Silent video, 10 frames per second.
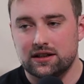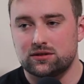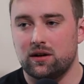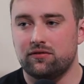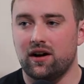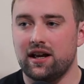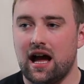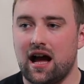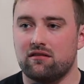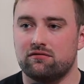So if I
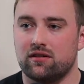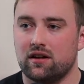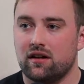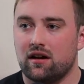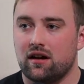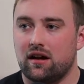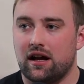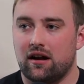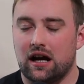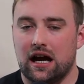have
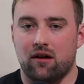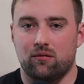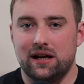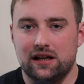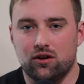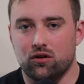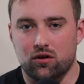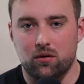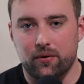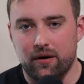a really good
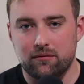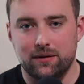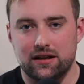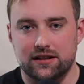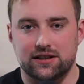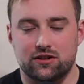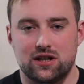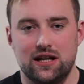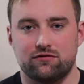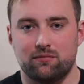group around me that's
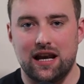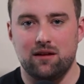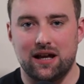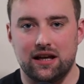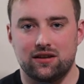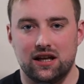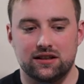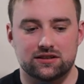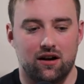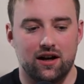achieved many, many
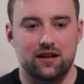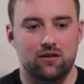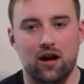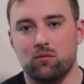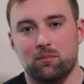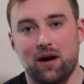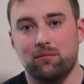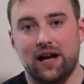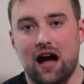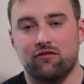things, I, I will
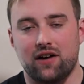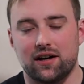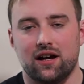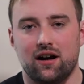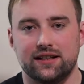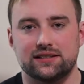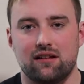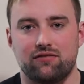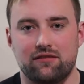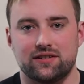probably have fairly high
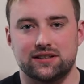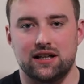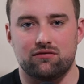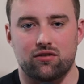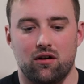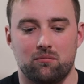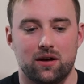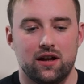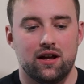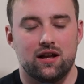self efficacy
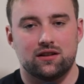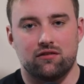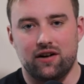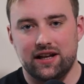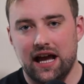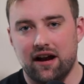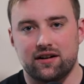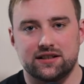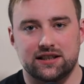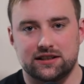from the
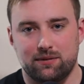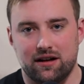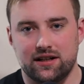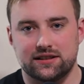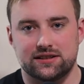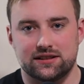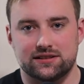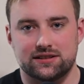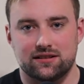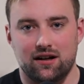vicarious
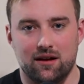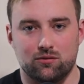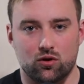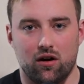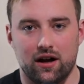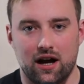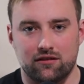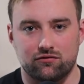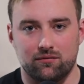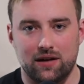experiences I'm drawing
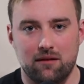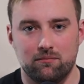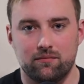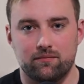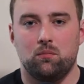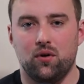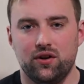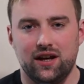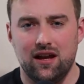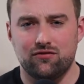on from them.
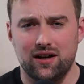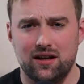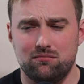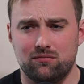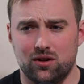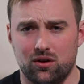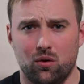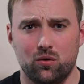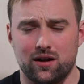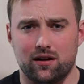But if I
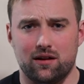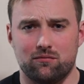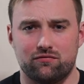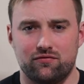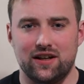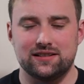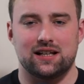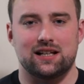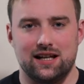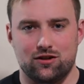know that I'm
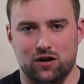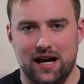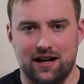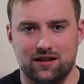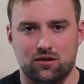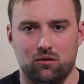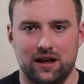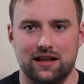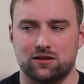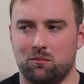physically drained
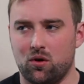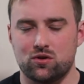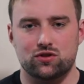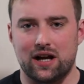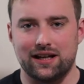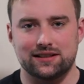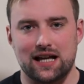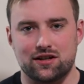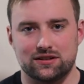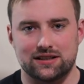going into most training
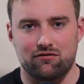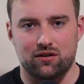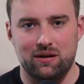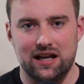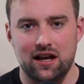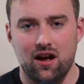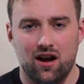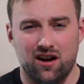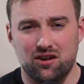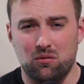sessions every week,
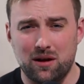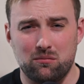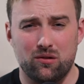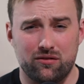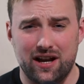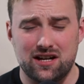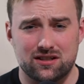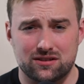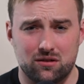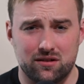I know my
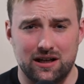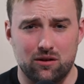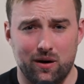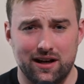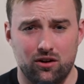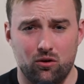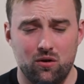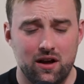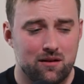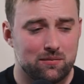motivation is going to be quite
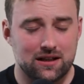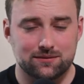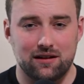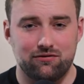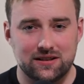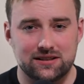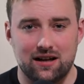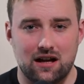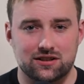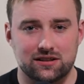low because my
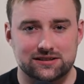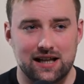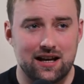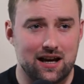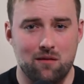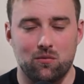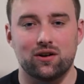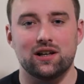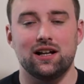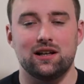physiological state and
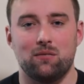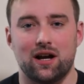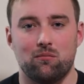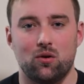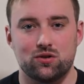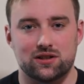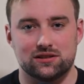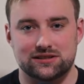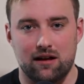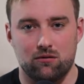more than likely my
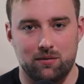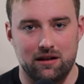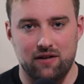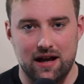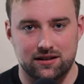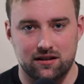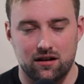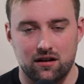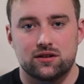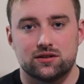emotional state will be affected.
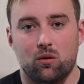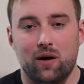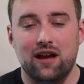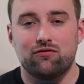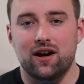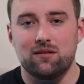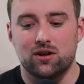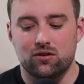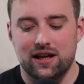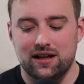So if I'm
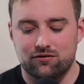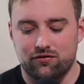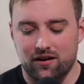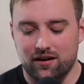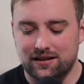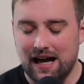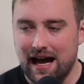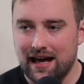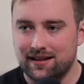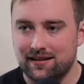looking for
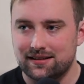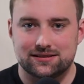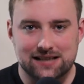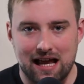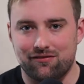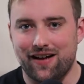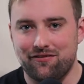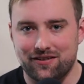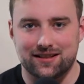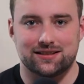that self
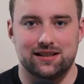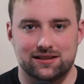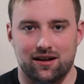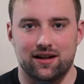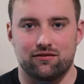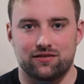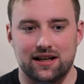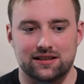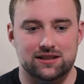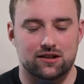efficacy side of
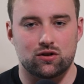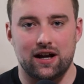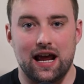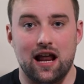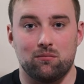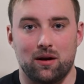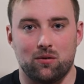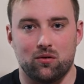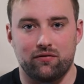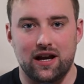things to try and help my
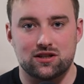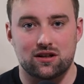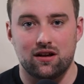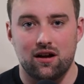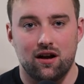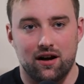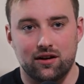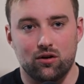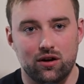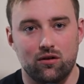motivation,
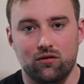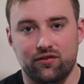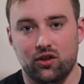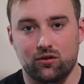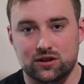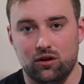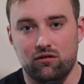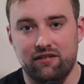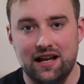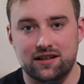I'm going to go for those
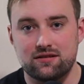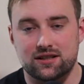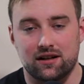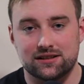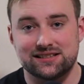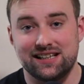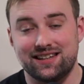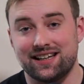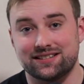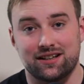low values and I'll
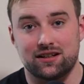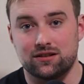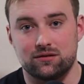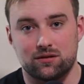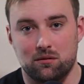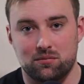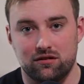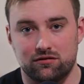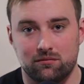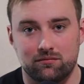see things I can do to
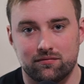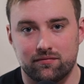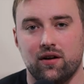improve them.